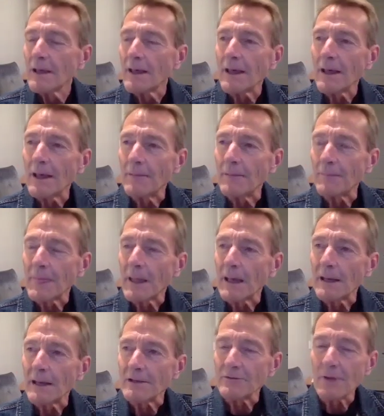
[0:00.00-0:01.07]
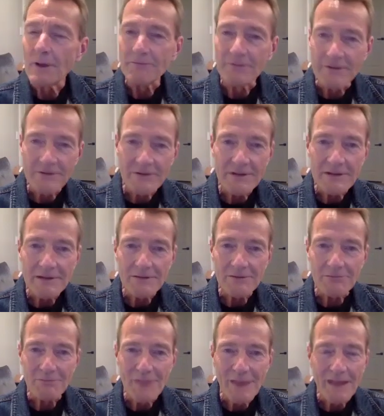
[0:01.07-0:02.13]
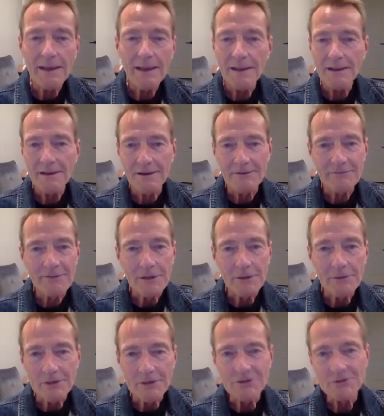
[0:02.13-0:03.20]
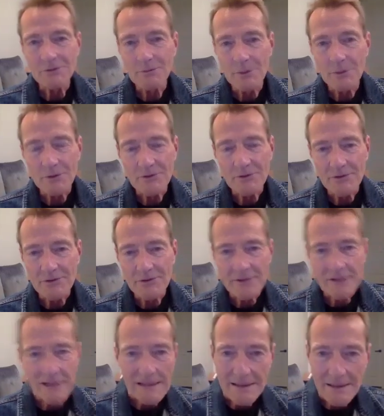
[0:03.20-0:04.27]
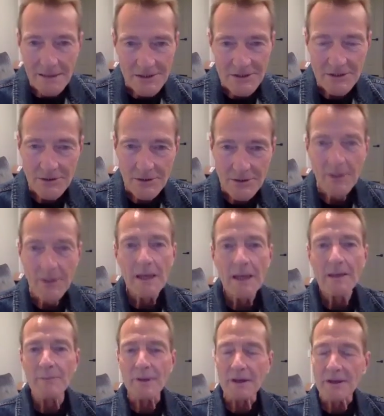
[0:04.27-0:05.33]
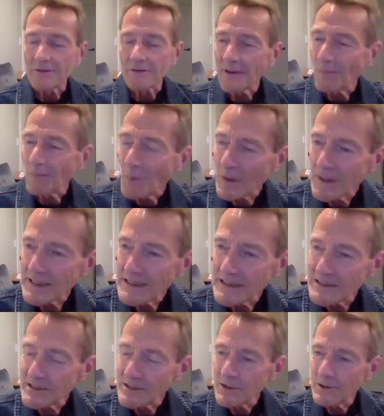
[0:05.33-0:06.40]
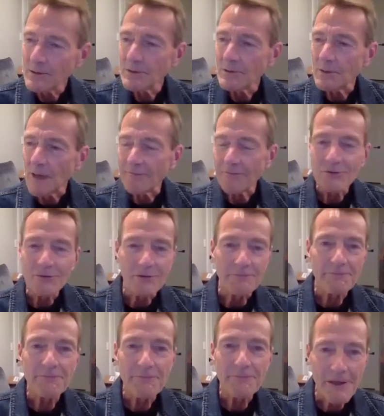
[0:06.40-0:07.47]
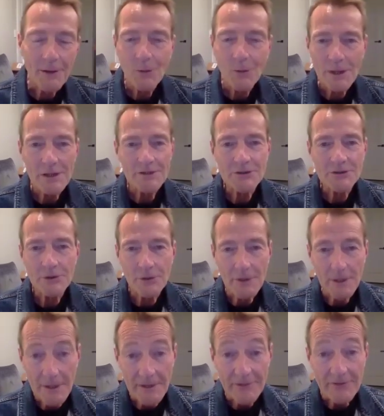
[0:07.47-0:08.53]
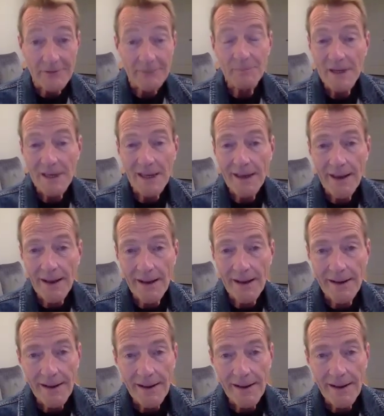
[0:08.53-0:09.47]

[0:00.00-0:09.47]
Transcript: and I visited as many of the original bookstores that I'd gone to, because I wanted to have a sort of farewell tour, at least in my head.